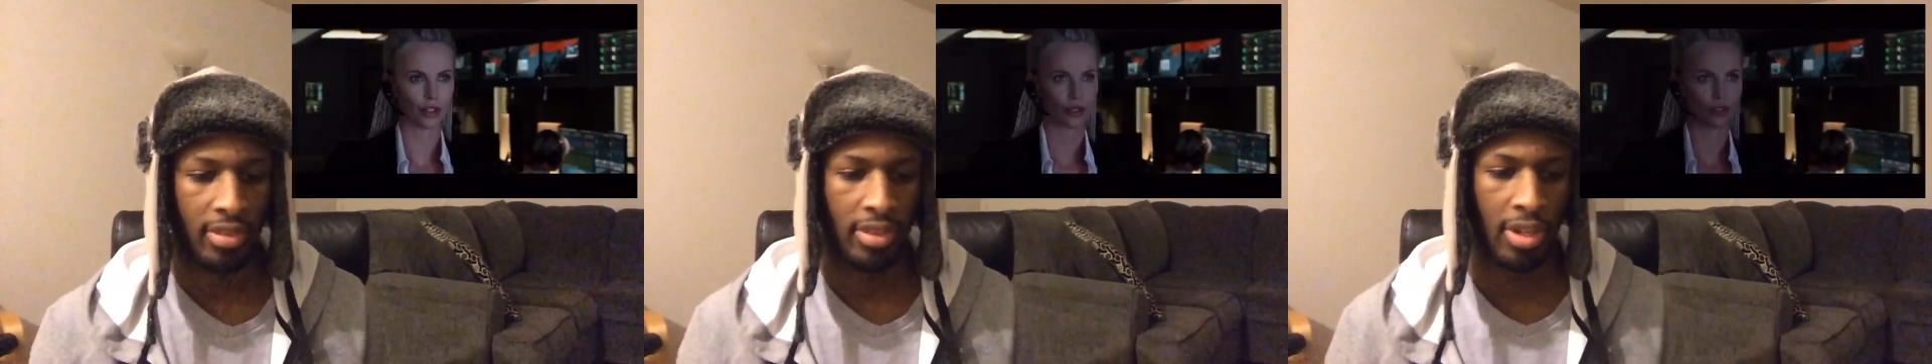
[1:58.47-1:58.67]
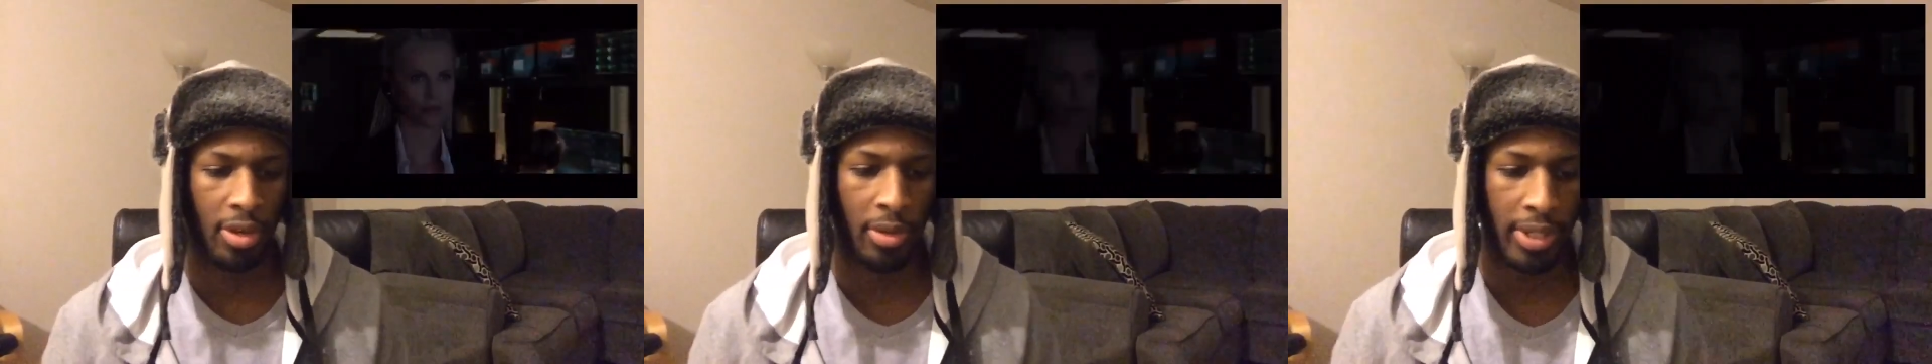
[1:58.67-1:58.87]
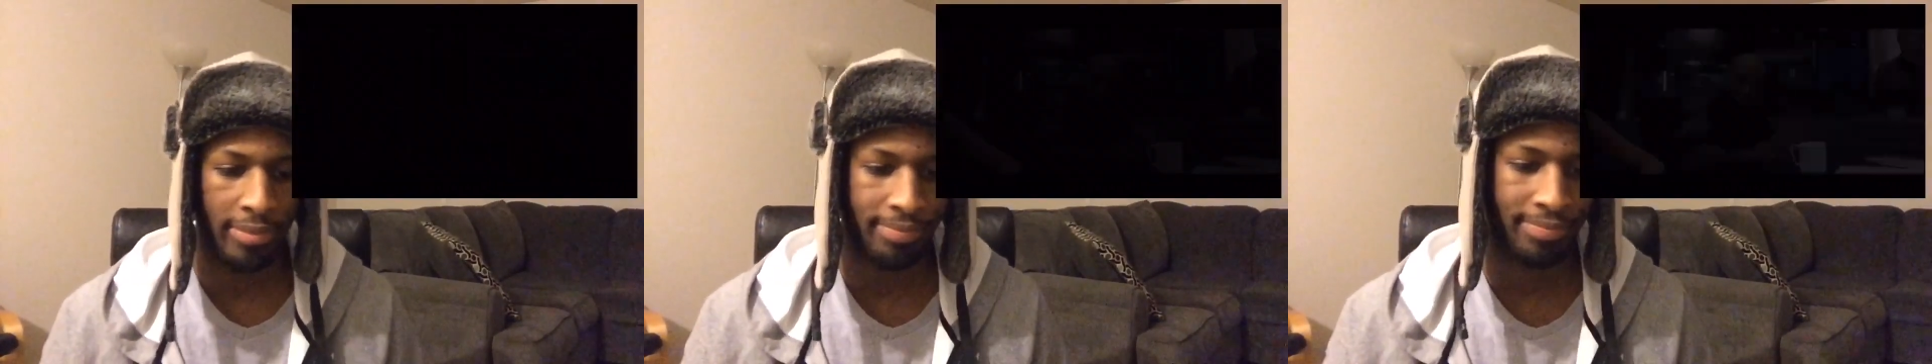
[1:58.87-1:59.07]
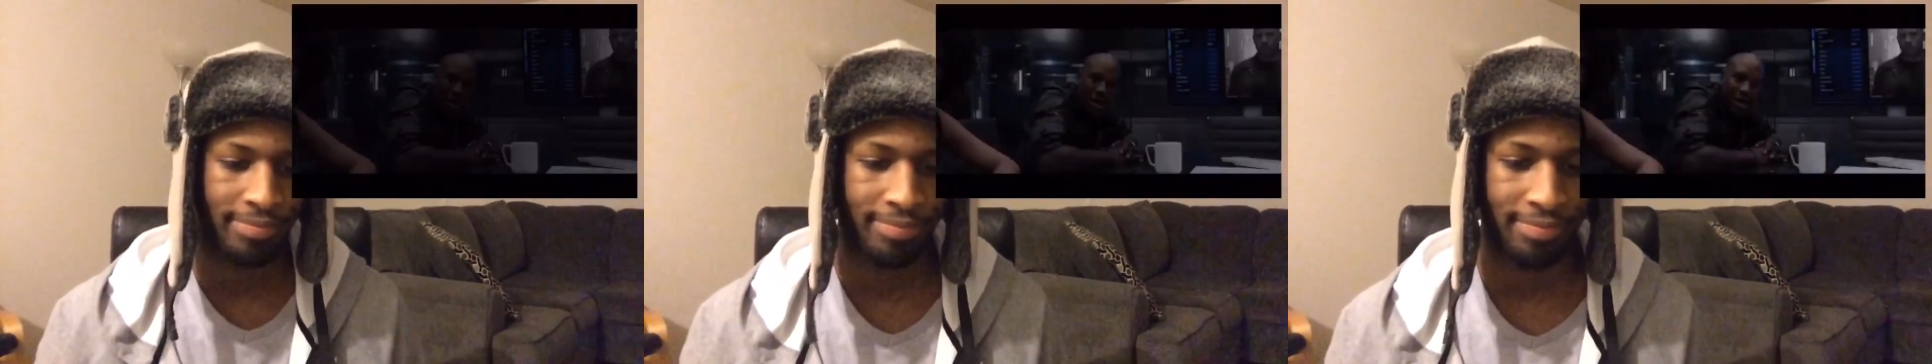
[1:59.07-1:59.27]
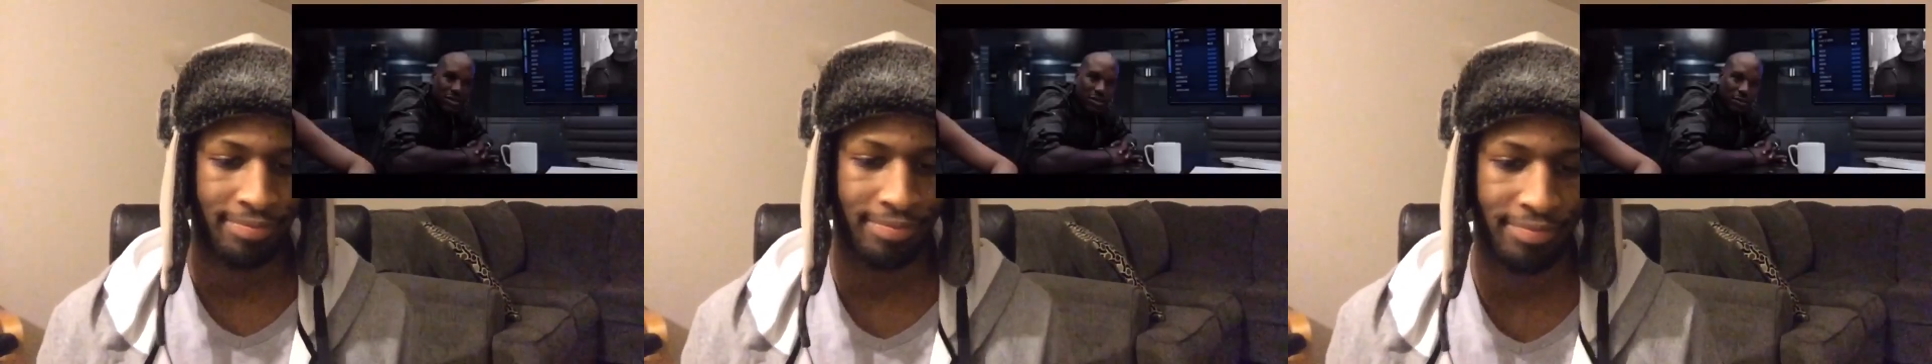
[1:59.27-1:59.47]
Knew it. This is
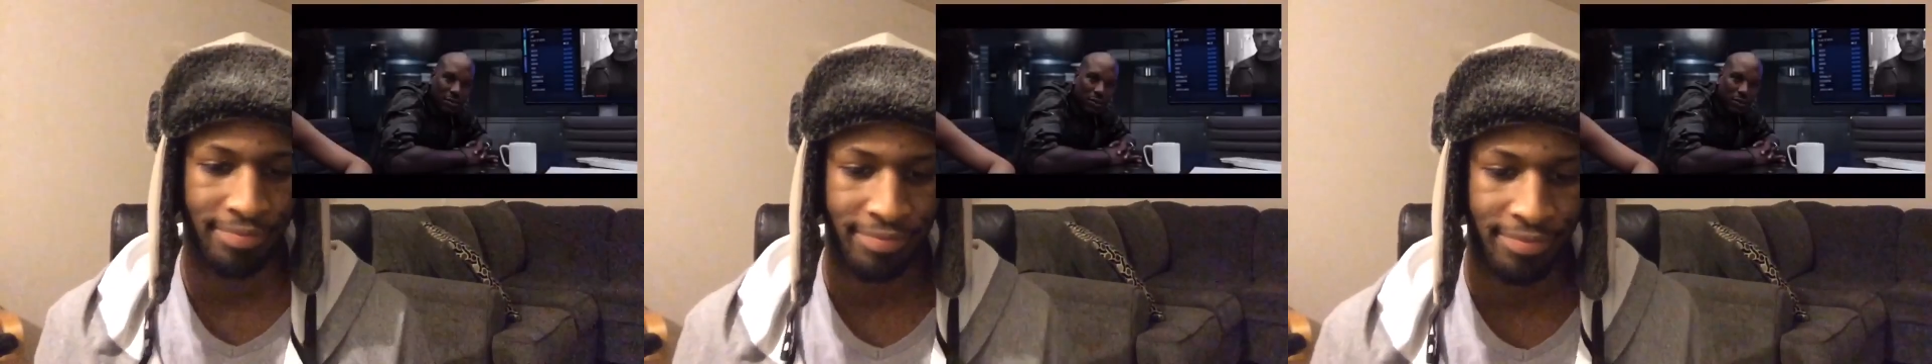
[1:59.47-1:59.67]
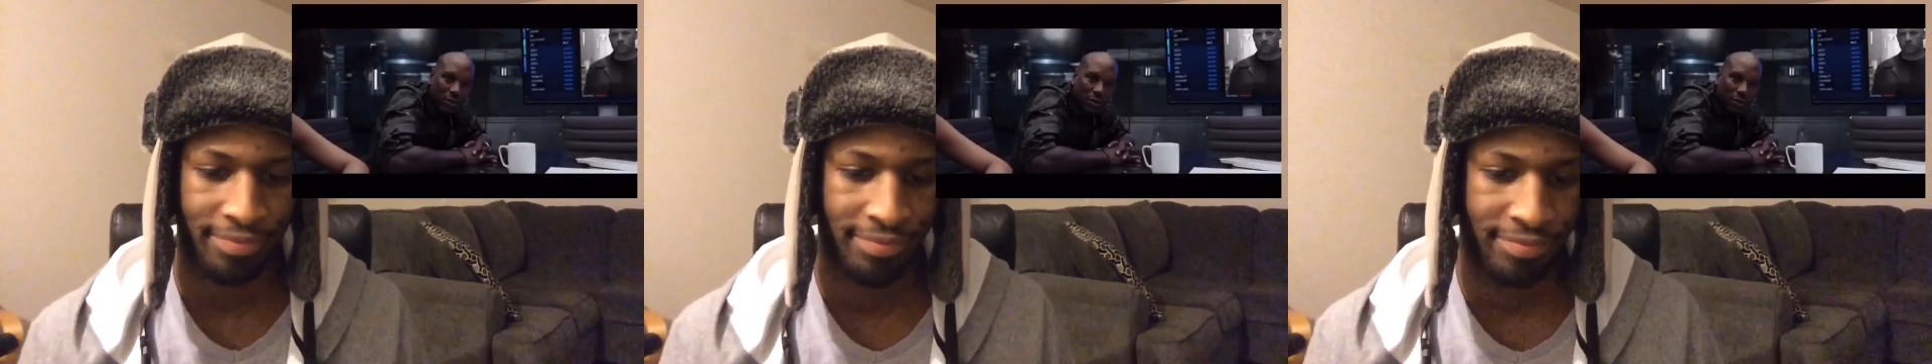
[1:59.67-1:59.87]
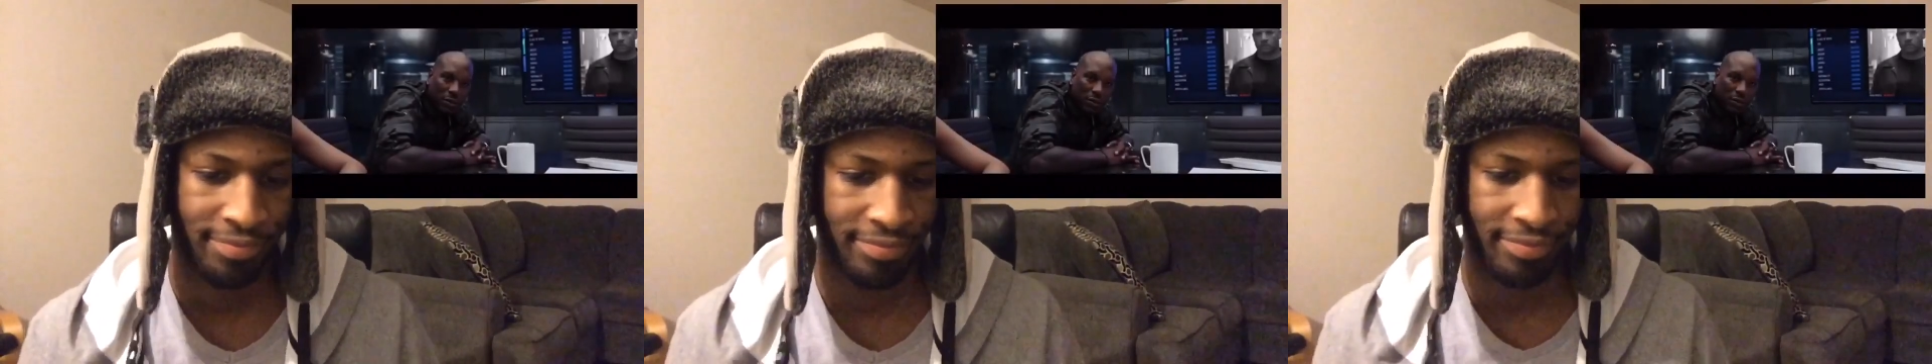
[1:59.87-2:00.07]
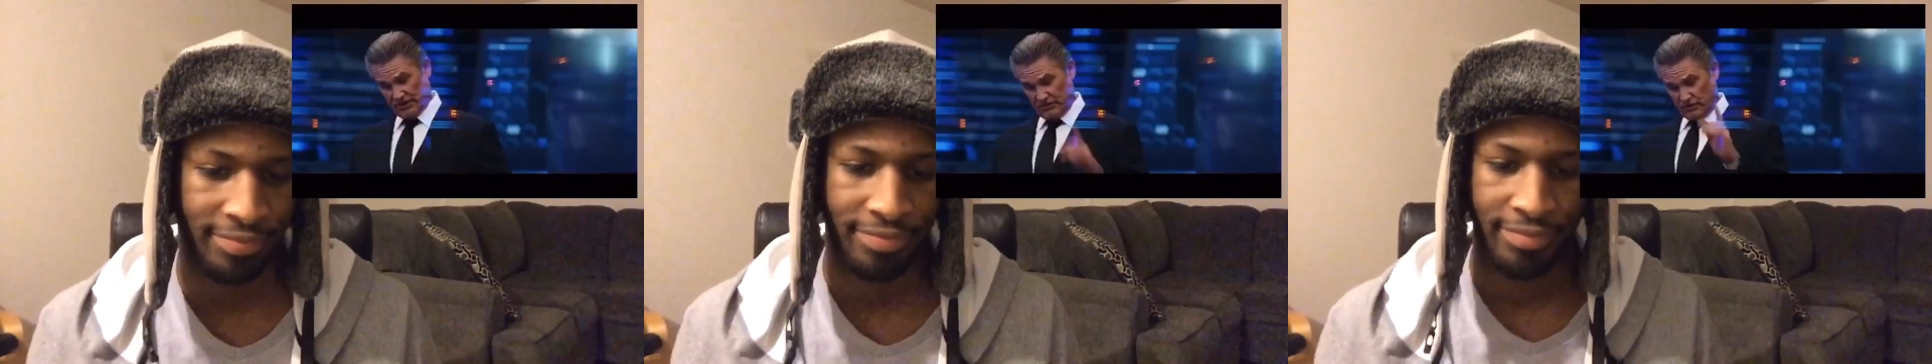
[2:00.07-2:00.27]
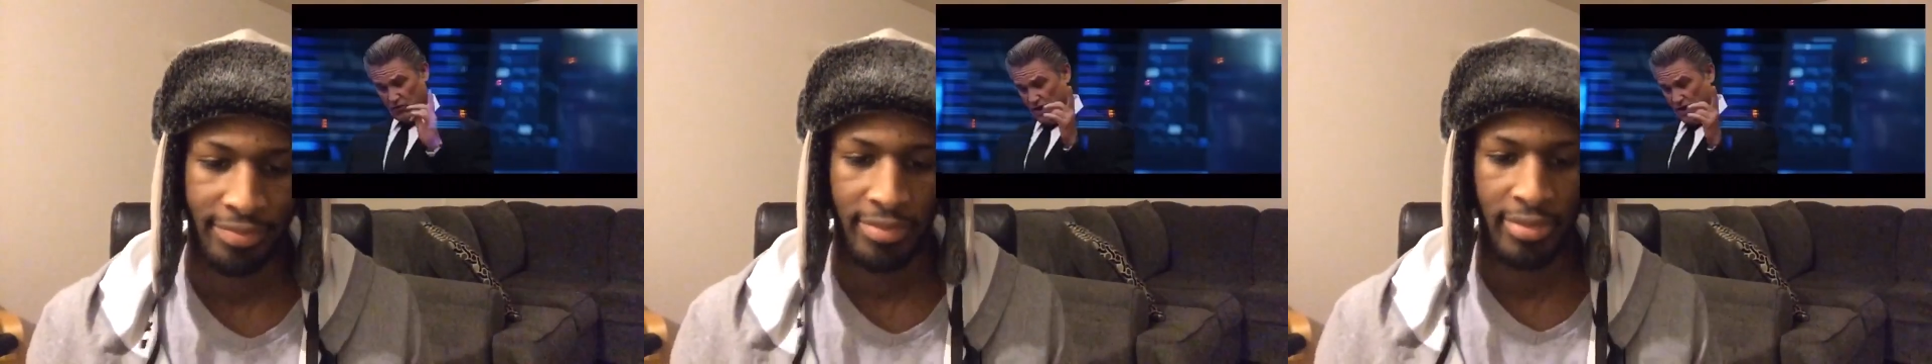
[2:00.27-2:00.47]
impossible, which is